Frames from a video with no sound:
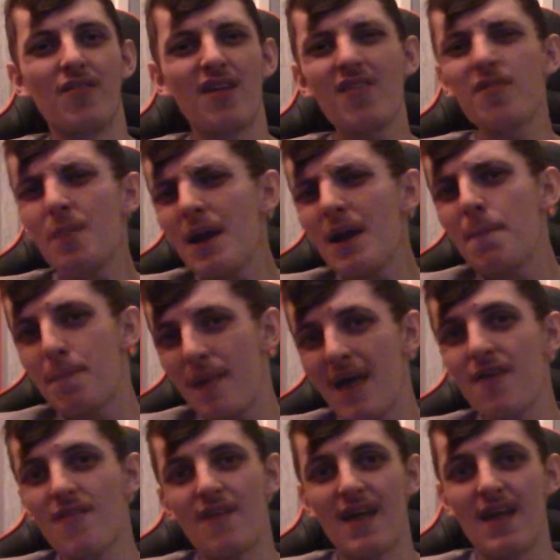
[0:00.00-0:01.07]
There's been a bit
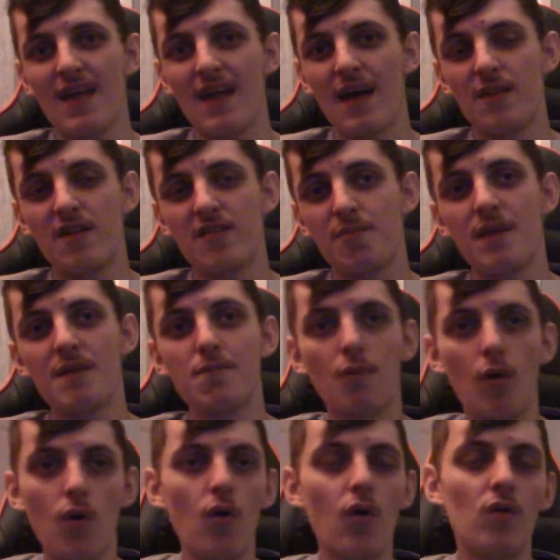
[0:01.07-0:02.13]
of it, and there's been
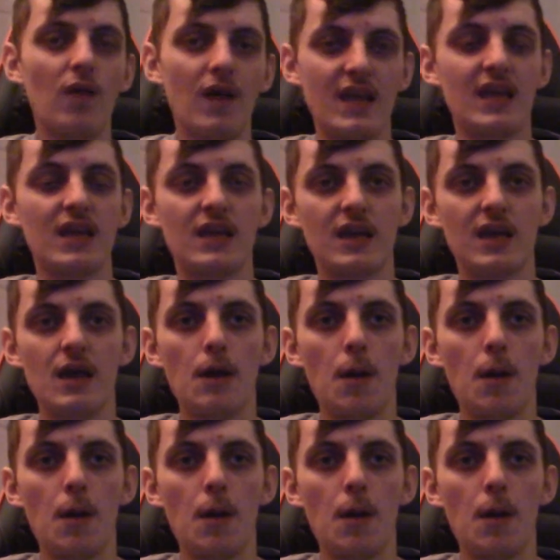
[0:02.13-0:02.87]
more, like,